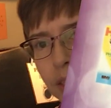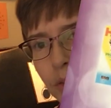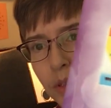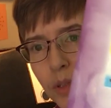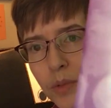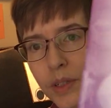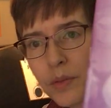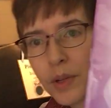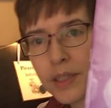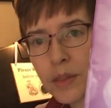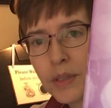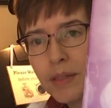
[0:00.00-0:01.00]
is with a written
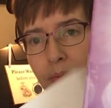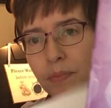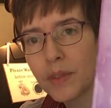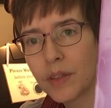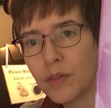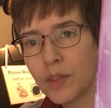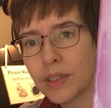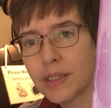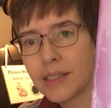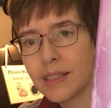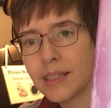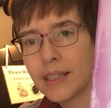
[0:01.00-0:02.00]
arrangement. If you can
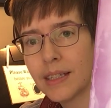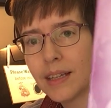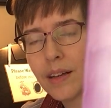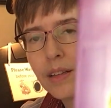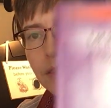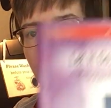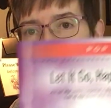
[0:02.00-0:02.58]
see, All of